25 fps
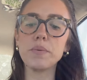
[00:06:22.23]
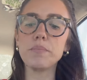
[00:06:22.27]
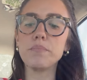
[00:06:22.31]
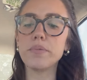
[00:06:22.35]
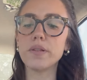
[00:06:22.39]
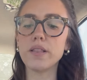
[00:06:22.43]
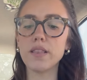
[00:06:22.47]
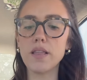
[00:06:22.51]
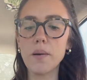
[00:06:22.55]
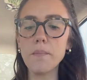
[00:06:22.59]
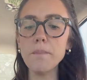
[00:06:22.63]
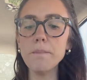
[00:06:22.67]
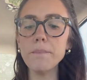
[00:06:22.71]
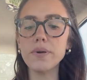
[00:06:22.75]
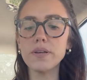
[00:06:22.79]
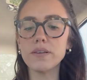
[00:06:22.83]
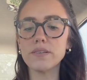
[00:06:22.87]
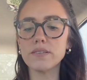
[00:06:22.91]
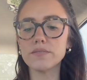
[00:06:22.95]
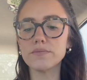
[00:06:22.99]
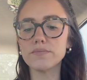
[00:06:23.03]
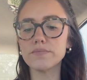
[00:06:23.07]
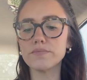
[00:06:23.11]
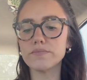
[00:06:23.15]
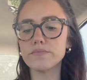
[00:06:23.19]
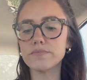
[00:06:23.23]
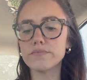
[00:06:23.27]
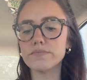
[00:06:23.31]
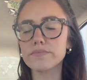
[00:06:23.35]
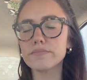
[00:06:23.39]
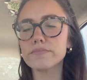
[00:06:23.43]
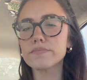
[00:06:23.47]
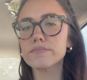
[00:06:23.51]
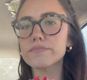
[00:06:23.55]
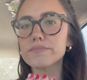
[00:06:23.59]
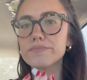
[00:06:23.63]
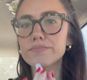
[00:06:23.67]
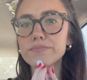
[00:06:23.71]
Plump.
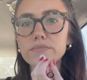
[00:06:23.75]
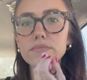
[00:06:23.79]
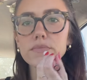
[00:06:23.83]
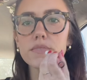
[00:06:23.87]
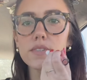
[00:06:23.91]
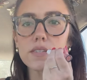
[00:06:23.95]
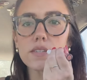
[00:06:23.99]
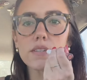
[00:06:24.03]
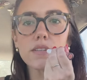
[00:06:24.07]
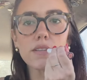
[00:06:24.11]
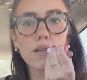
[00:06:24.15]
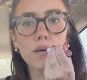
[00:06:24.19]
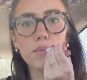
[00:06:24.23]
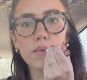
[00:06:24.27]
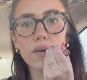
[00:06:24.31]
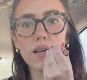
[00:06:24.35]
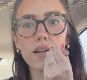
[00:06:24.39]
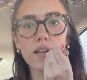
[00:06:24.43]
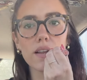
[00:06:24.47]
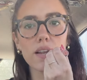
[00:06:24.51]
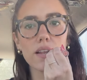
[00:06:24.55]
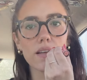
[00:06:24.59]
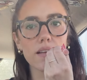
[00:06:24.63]
Just a little bit.